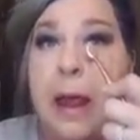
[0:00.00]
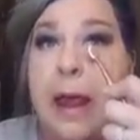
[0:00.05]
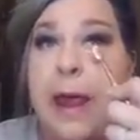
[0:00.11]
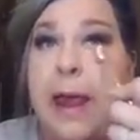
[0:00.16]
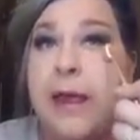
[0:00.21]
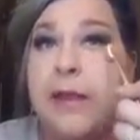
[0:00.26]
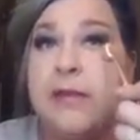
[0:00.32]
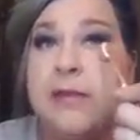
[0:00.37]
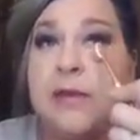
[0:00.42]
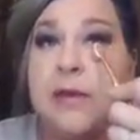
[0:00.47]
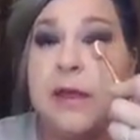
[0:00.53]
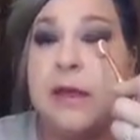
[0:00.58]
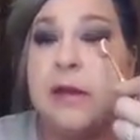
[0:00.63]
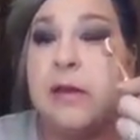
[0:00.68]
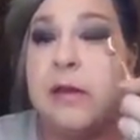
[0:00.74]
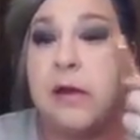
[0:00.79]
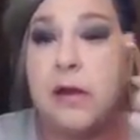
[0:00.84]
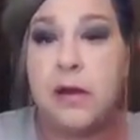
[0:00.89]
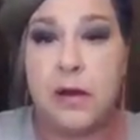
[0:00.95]
And so I get
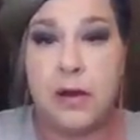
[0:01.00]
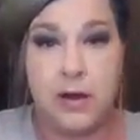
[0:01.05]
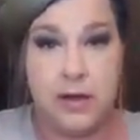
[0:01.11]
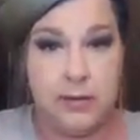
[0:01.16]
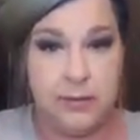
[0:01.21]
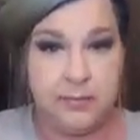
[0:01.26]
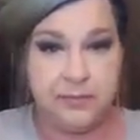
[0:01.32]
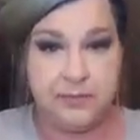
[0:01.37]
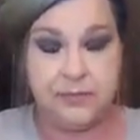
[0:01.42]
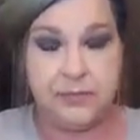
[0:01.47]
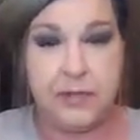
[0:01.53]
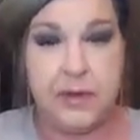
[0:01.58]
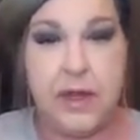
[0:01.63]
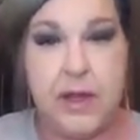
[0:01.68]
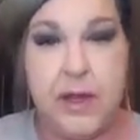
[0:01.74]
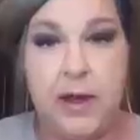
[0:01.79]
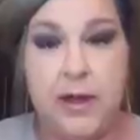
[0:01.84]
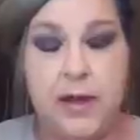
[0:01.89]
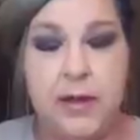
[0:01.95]
in the car,
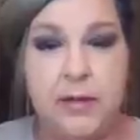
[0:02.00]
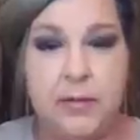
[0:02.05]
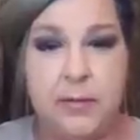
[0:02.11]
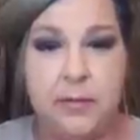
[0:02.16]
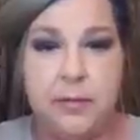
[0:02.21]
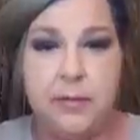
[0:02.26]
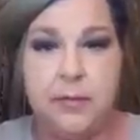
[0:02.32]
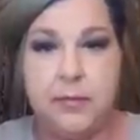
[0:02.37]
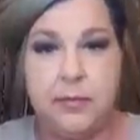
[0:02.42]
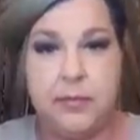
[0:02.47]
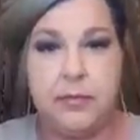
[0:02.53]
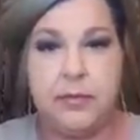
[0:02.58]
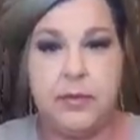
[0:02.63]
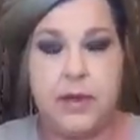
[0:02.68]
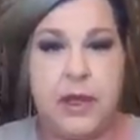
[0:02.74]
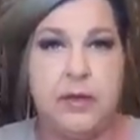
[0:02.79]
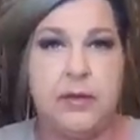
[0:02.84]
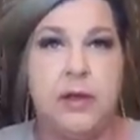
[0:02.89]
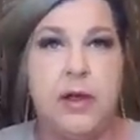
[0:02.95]
and
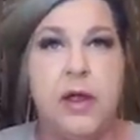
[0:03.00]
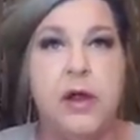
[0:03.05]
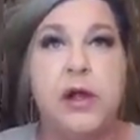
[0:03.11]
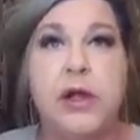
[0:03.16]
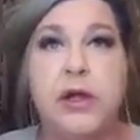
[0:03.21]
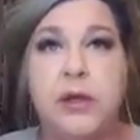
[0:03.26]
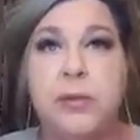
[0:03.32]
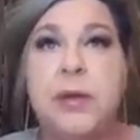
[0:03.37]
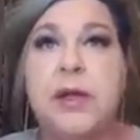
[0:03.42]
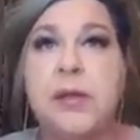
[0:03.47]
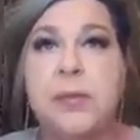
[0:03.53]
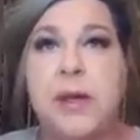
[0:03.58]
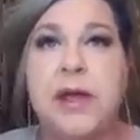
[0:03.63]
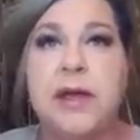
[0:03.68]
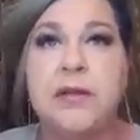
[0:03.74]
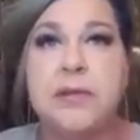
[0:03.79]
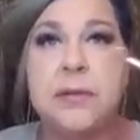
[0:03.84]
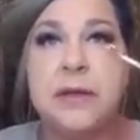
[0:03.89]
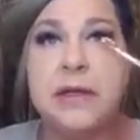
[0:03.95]
I were going to pick up my
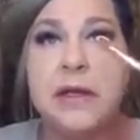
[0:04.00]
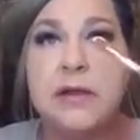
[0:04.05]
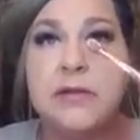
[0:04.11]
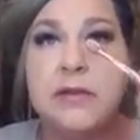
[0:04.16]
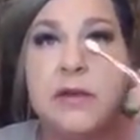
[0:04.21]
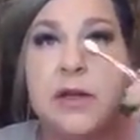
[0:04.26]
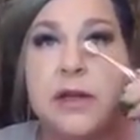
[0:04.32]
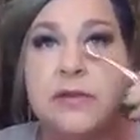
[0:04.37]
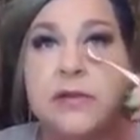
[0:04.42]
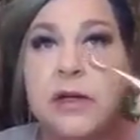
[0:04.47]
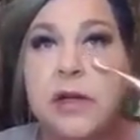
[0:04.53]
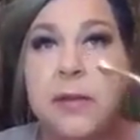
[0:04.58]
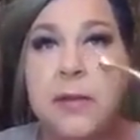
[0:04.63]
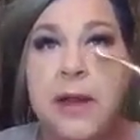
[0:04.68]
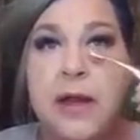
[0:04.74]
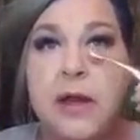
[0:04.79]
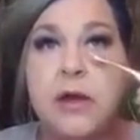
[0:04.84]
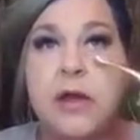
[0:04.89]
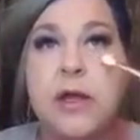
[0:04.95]
husband yesterday after I got
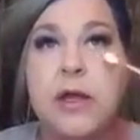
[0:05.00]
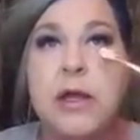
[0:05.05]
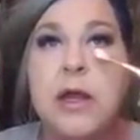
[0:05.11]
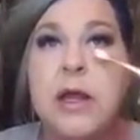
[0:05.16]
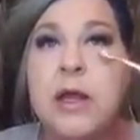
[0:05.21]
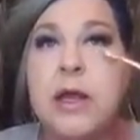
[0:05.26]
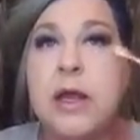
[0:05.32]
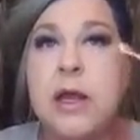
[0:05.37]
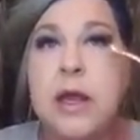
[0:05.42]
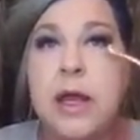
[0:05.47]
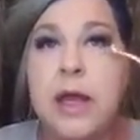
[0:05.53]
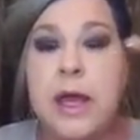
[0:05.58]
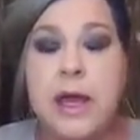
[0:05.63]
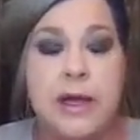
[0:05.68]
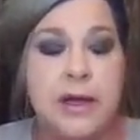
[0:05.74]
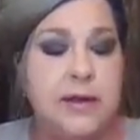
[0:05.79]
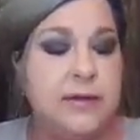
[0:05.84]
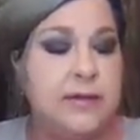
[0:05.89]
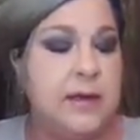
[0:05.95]
my hair done,
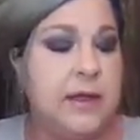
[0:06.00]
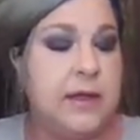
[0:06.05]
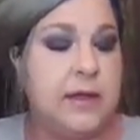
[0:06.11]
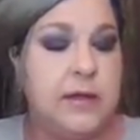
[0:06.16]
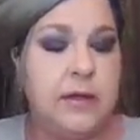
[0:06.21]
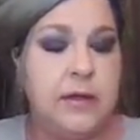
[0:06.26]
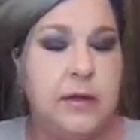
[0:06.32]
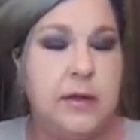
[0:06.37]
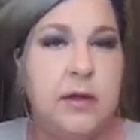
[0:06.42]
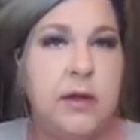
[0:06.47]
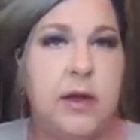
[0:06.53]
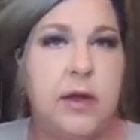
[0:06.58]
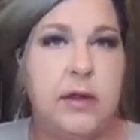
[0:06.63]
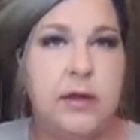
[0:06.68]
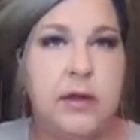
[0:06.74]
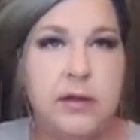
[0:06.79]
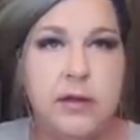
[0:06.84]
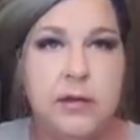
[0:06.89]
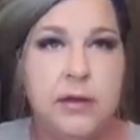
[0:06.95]
and he's like, I
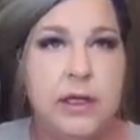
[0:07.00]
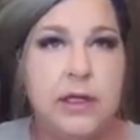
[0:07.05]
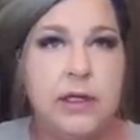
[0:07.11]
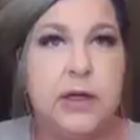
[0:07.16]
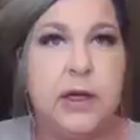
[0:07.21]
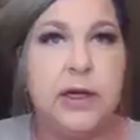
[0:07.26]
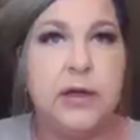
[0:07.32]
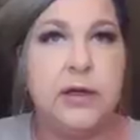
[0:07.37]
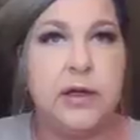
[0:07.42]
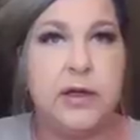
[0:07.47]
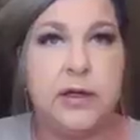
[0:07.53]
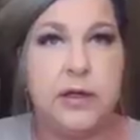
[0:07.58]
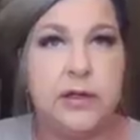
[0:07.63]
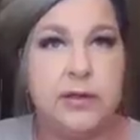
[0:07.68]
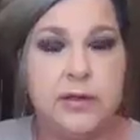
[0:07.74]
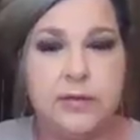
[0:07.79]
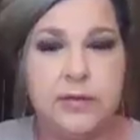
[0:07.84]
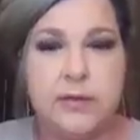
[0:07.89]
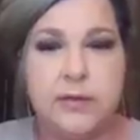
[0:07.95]
thought you were getting your hair done.
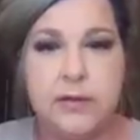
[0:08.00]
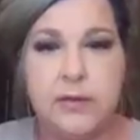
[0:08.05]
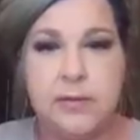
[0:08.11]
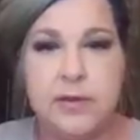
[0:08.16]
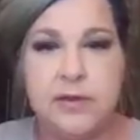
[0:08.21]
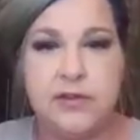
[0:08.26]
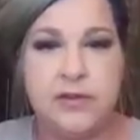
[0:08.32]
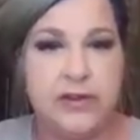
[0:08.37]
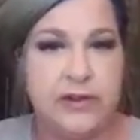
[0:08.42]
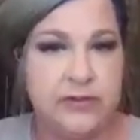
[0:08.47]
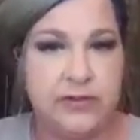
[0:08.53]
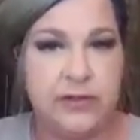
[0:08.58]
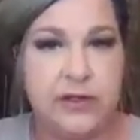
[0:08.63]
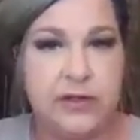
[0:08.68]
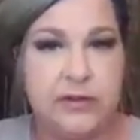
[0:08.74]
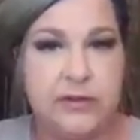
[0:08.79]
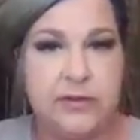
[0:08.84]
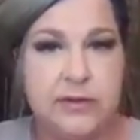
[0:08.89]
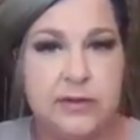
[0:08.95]
It doesn't look much
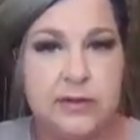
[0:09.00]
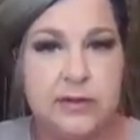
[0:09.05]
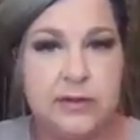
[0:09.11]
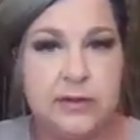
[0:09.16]
different.